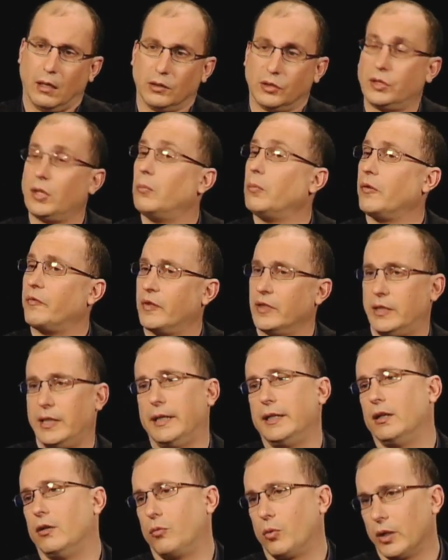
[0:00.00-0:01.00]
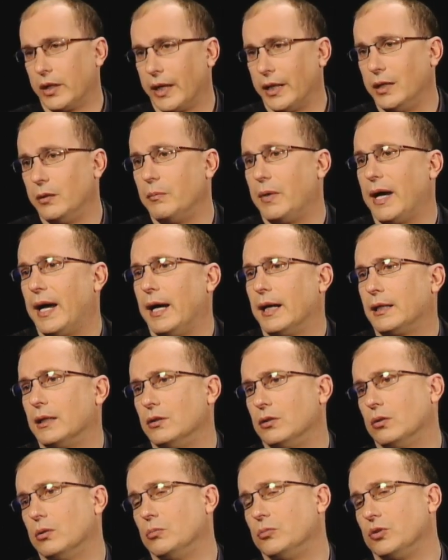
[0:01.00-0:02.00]
some of the data we're getting back
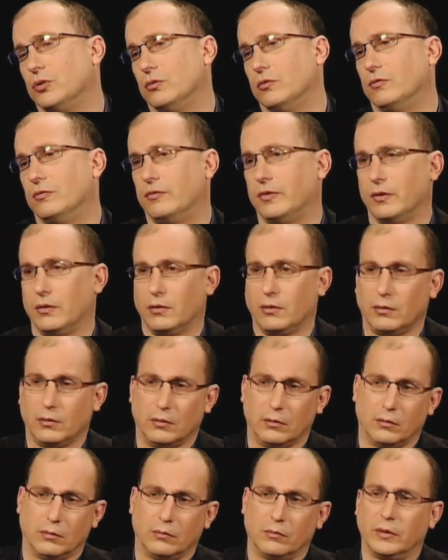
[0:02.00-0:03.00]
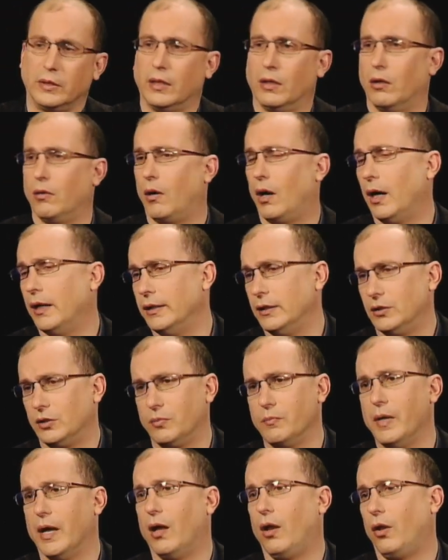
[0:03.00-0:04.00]
in terms of,
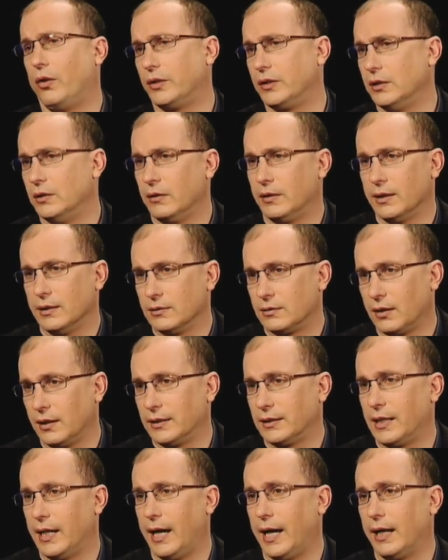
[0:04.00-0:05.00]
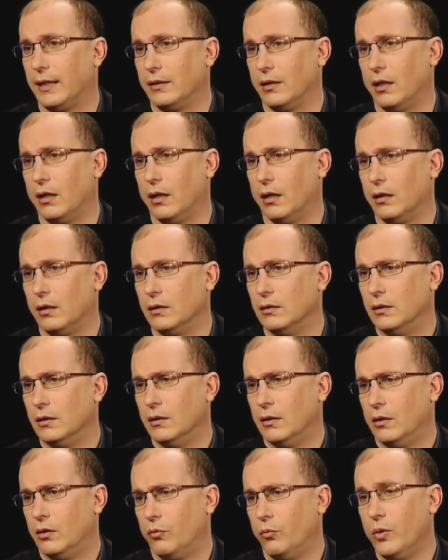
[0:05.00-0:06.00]
ice melt and things like that,
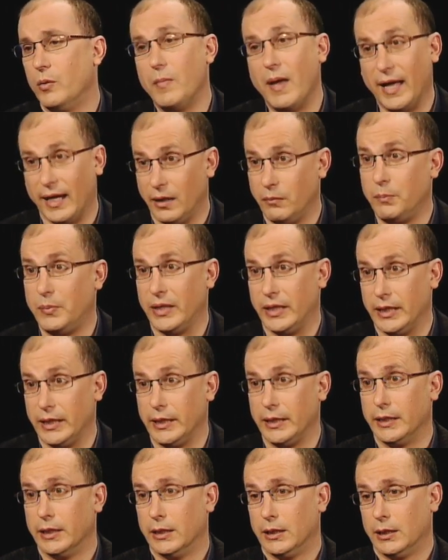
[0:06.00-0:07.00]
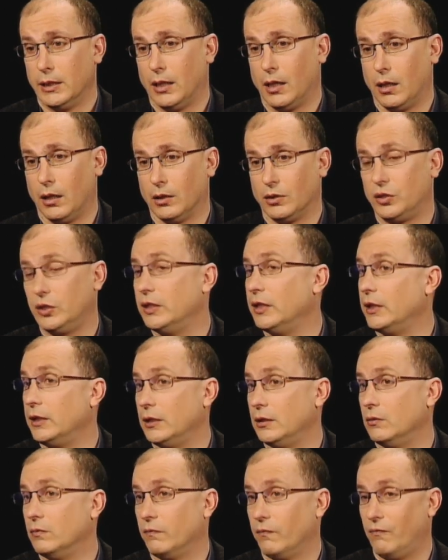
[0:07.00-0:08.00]
we may be
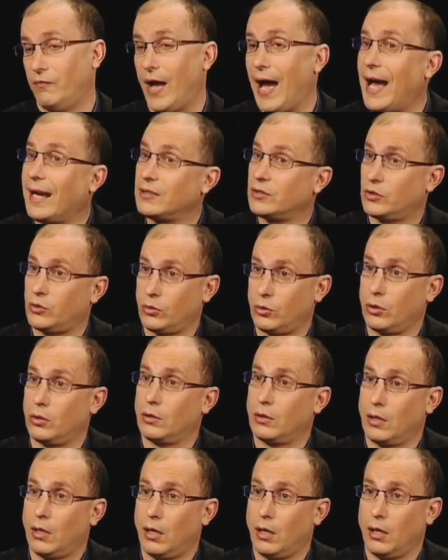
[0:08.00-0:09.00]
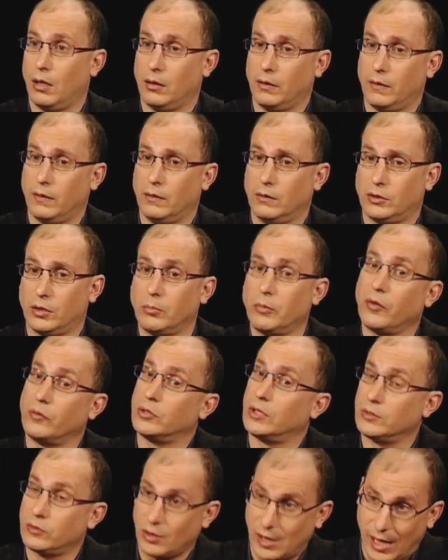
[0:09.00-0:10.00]
seeing faster, some of
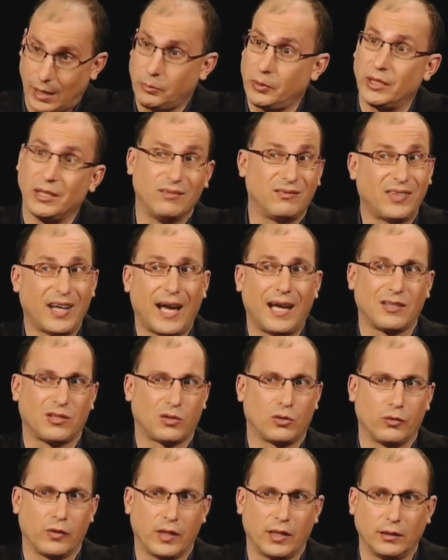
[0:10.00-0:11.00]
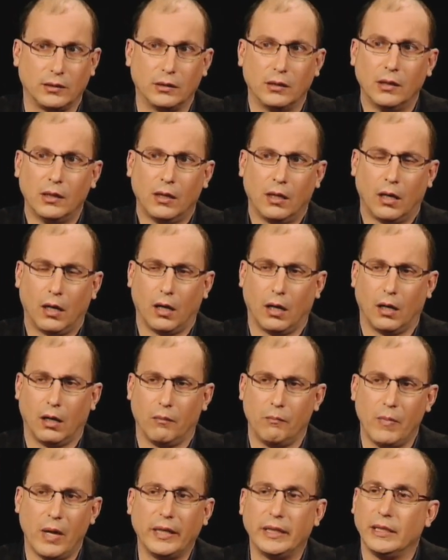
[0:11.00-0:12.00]
those things are happening faster than
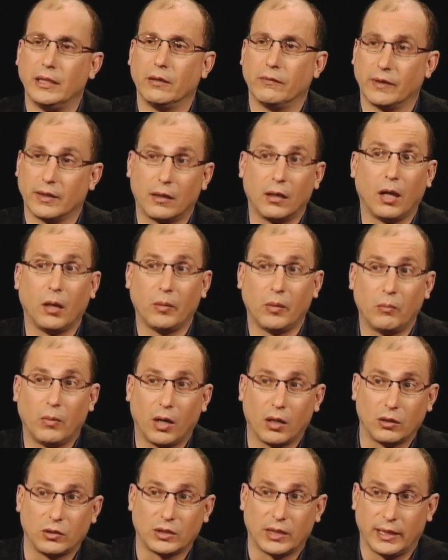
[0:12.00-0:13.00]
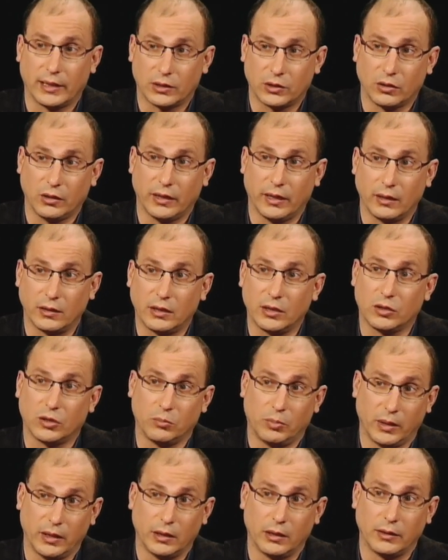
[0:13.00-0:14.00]
many of the climate models actually
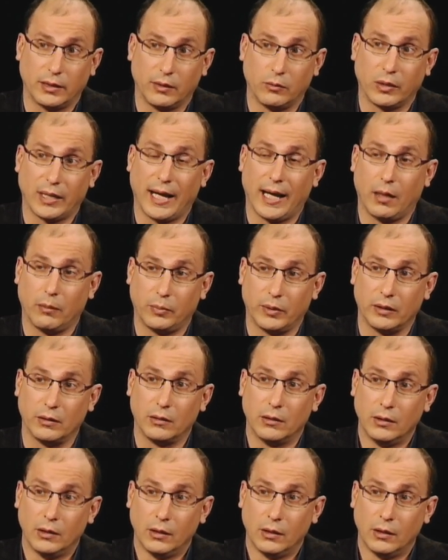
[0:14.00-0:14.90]
anticipated they would happen.